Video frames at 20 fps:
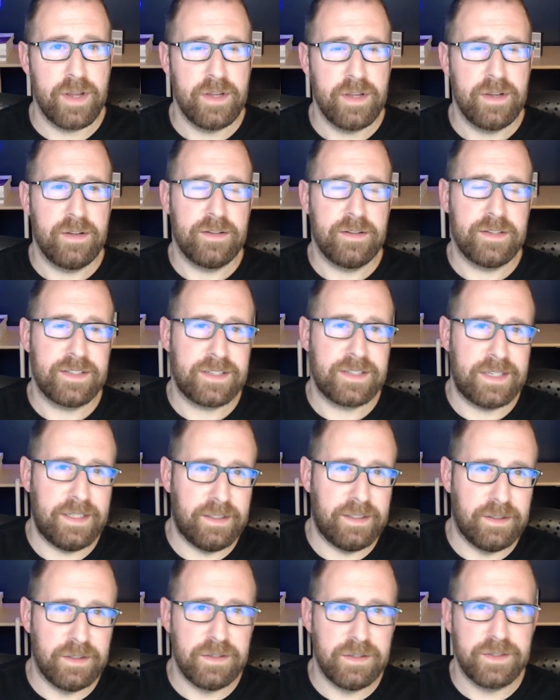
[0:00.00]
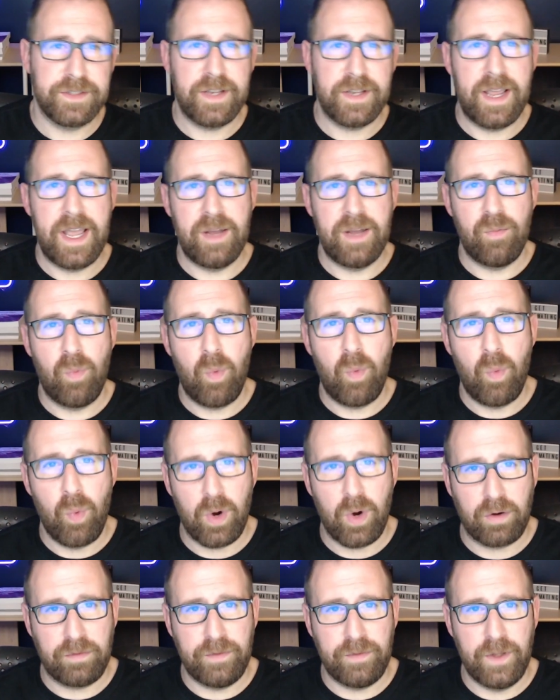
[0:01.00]
skills and
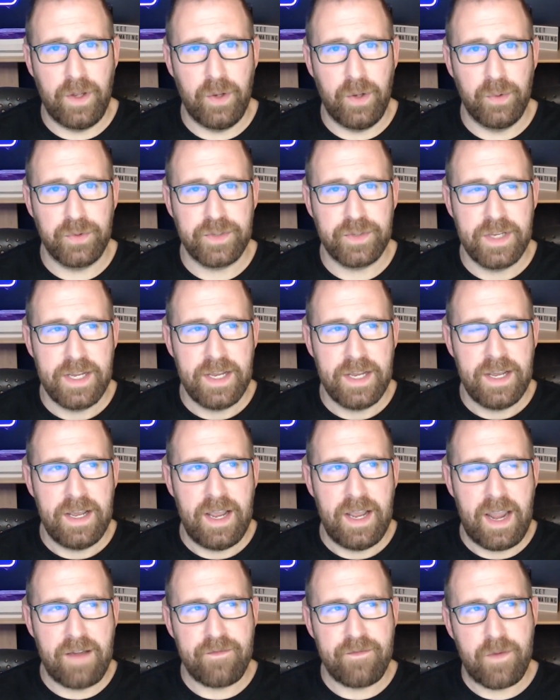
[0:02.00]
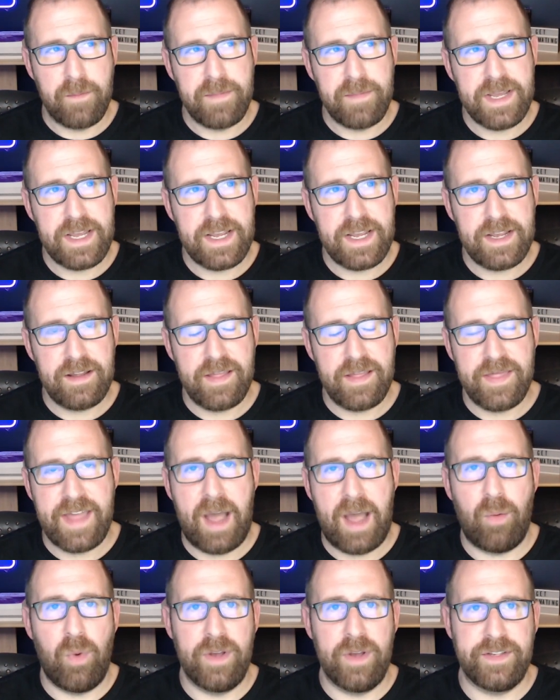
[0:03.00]
workflows. And for me,
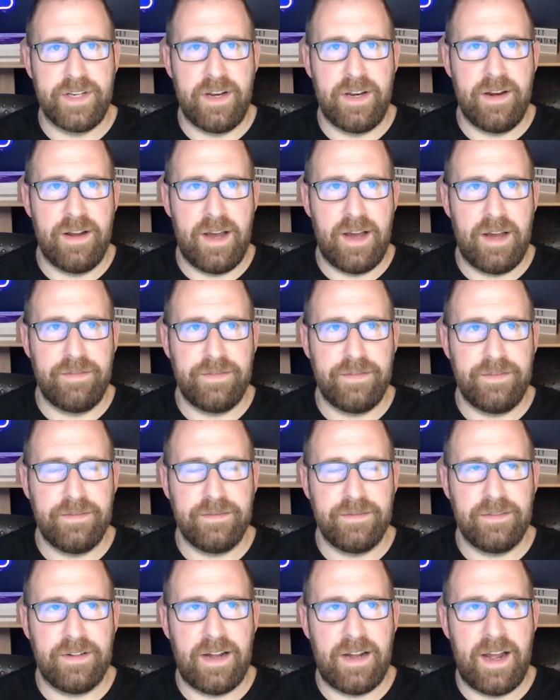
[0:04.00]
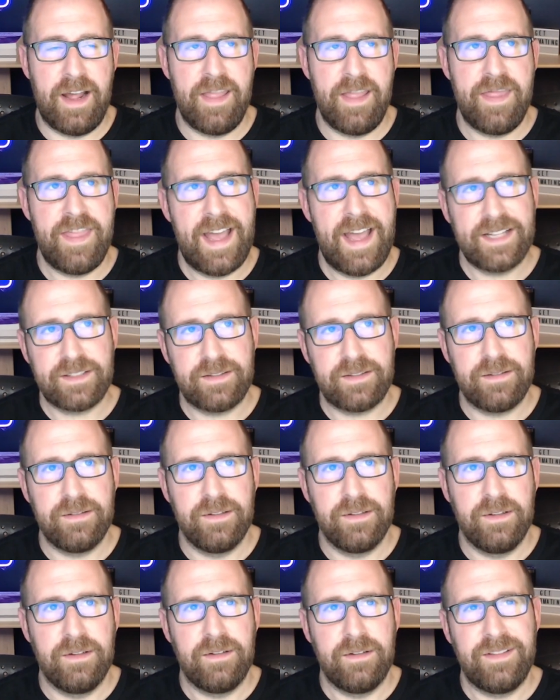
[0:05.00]
that wasn't enough. That's
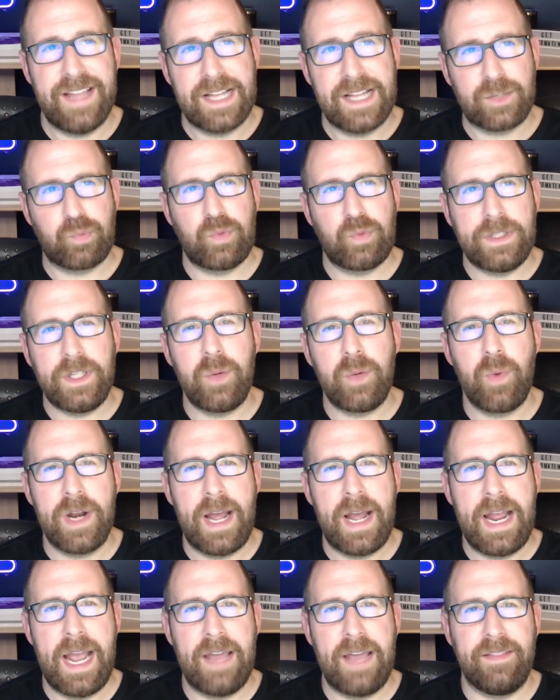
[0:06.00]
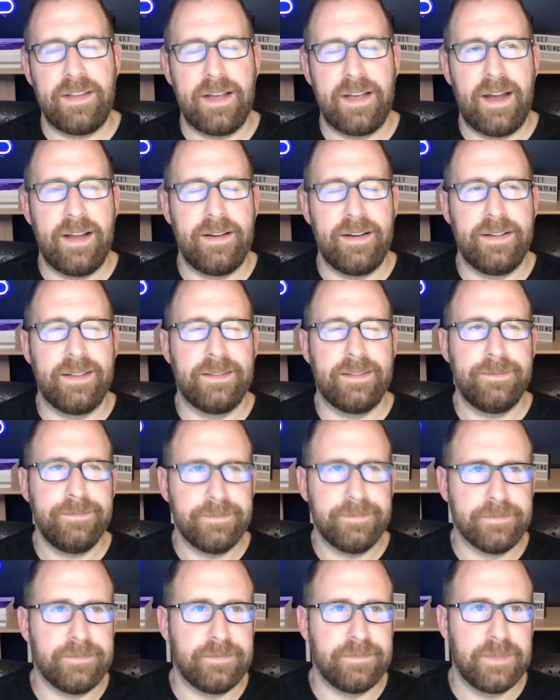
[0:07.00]
really when I had the idea,
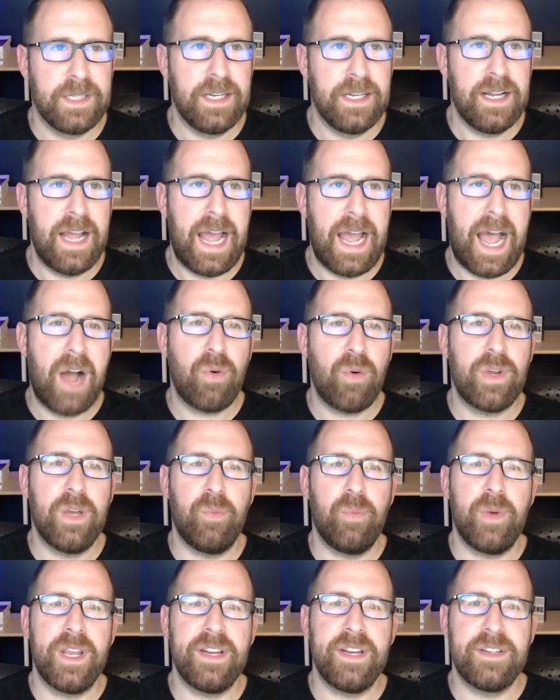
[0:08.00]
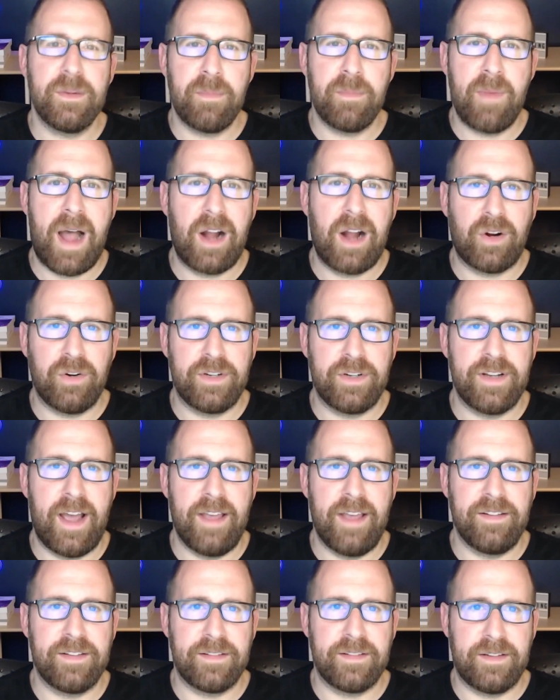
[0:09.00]
how can we
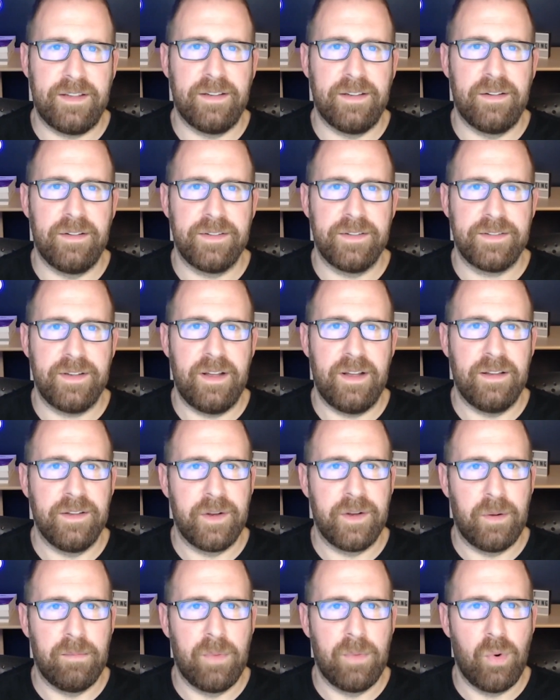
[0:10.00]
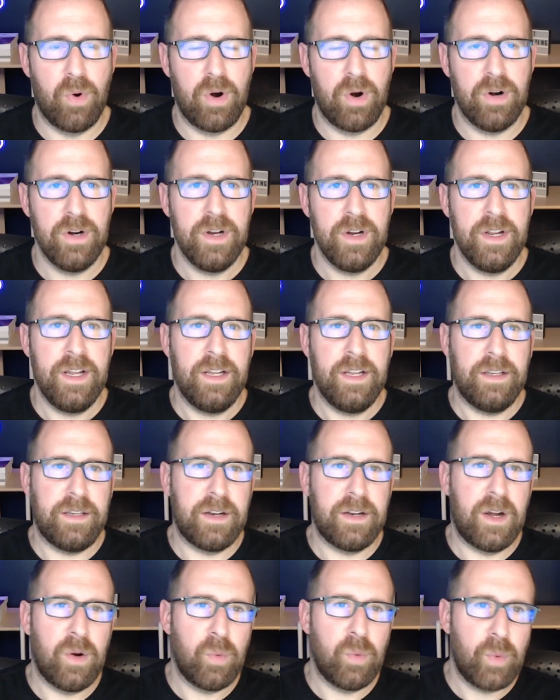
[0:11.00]
democratize skills a little more?
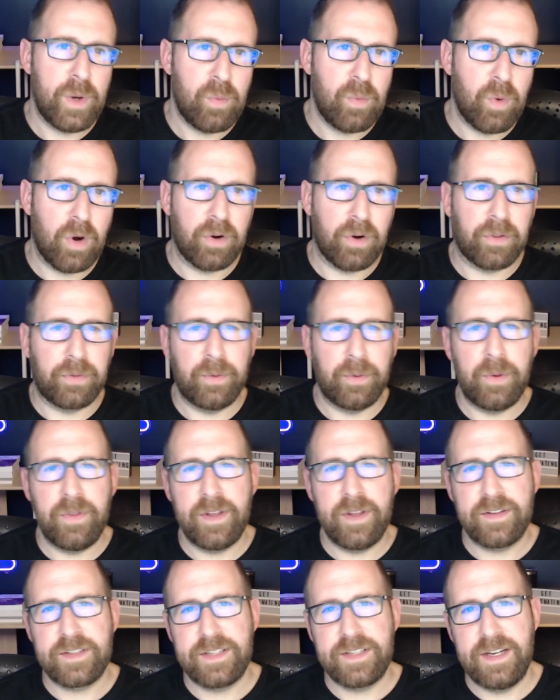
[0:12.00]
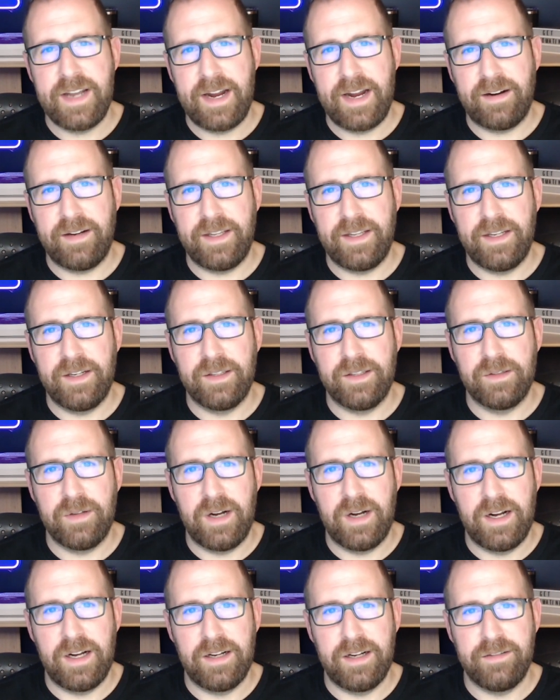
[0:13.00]
We work through this scenario
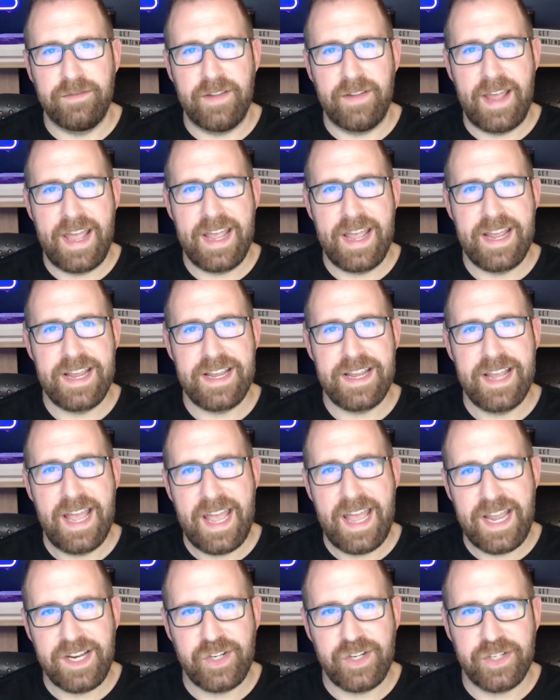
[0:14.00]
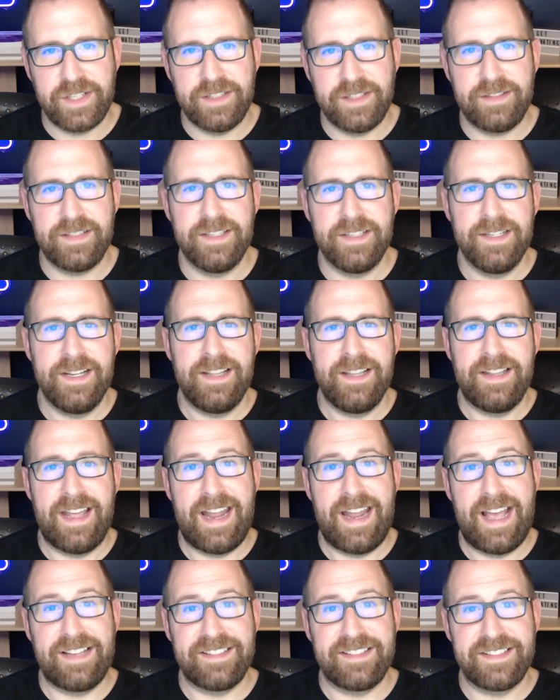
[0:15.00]
of a agent that
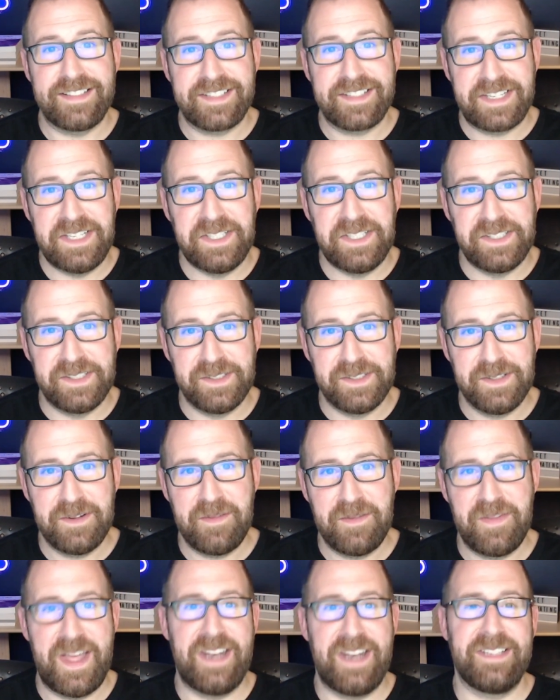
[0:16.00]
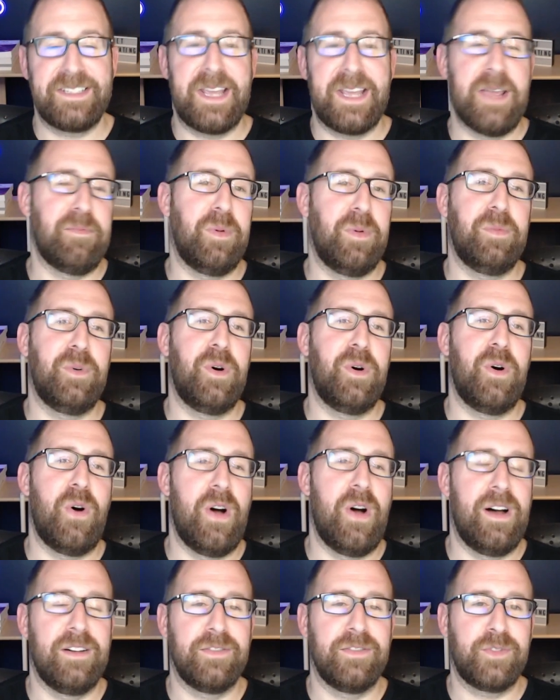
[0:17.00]
has a skill that is capable
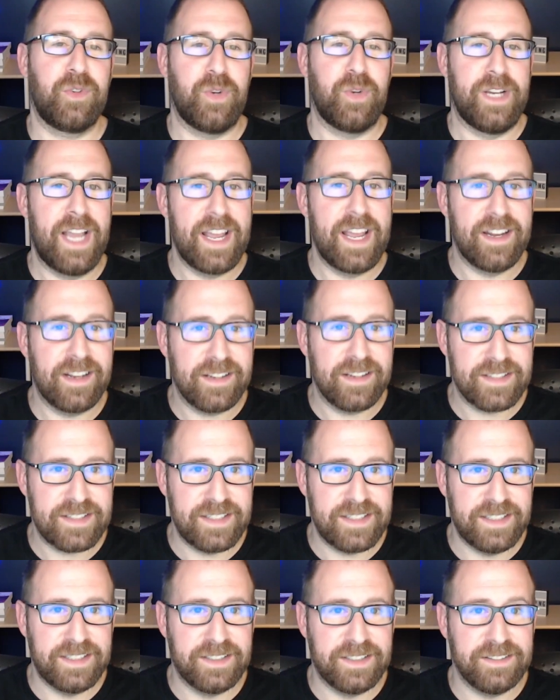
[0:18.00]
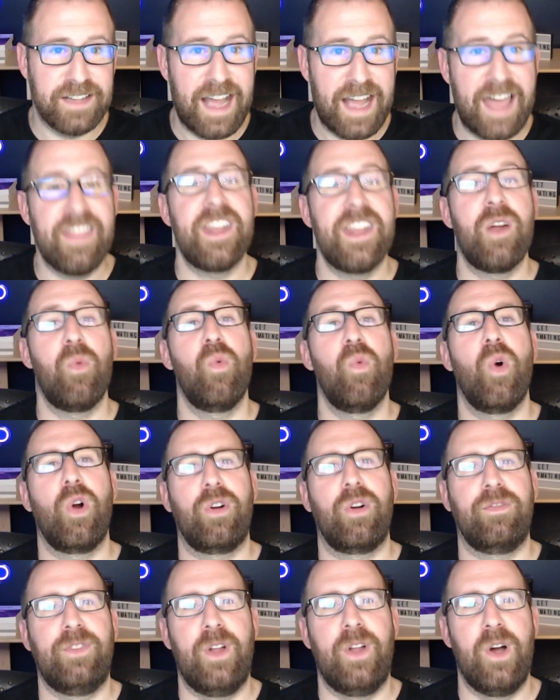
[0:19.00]
of creating a skill and then a
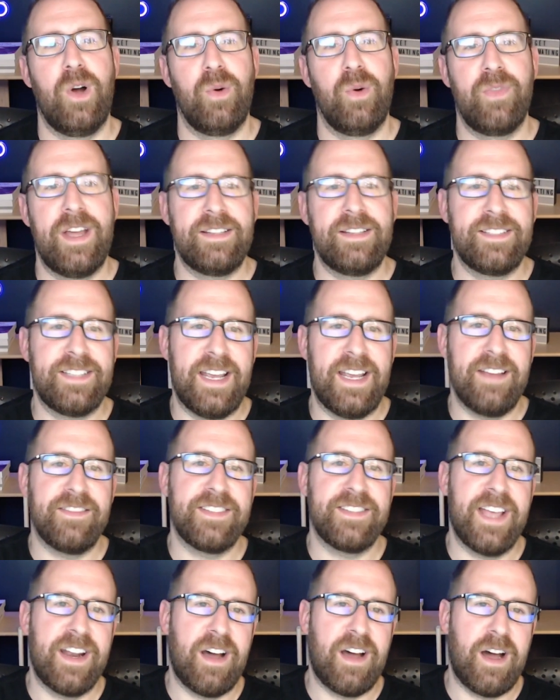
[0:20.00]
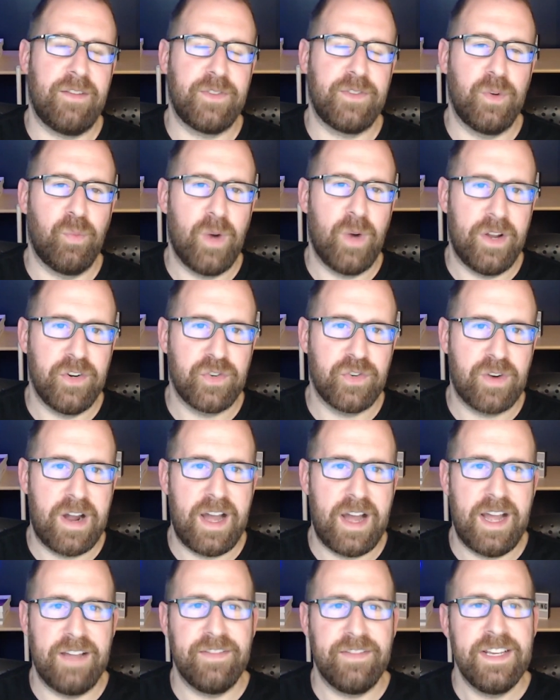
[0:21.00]
workflow that saves that off to
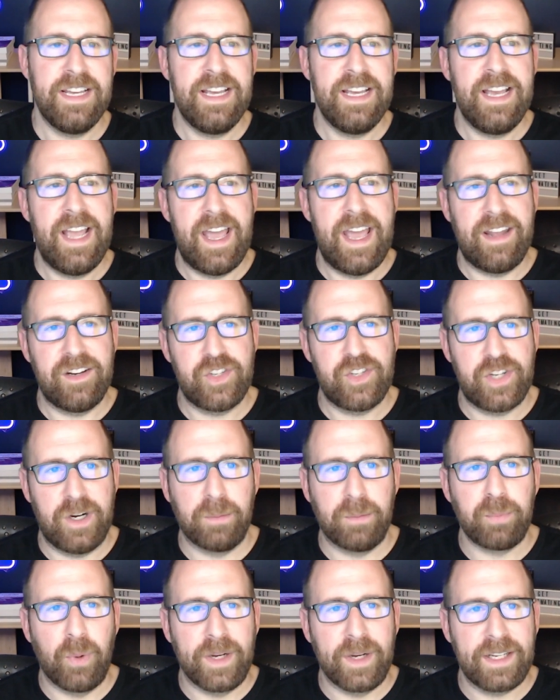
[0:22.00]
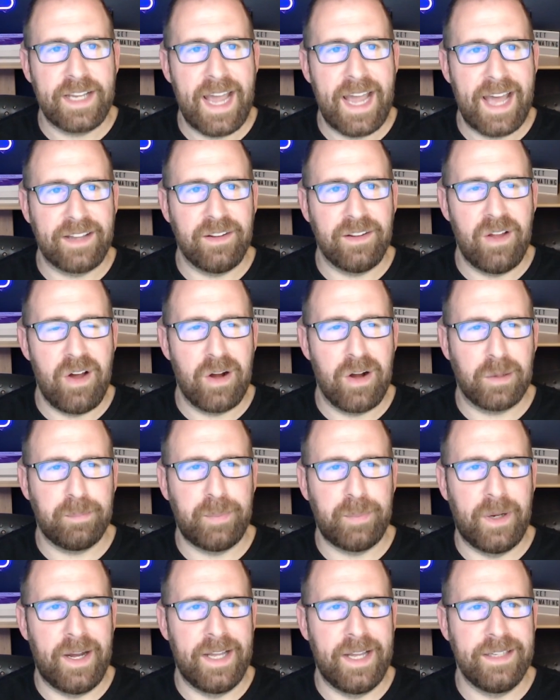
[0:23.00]
OneDrive and a SharePoint catalog.
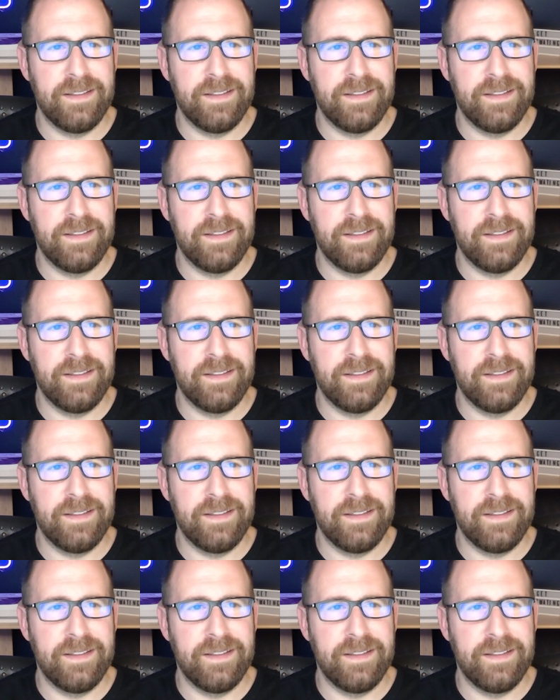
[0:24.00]
But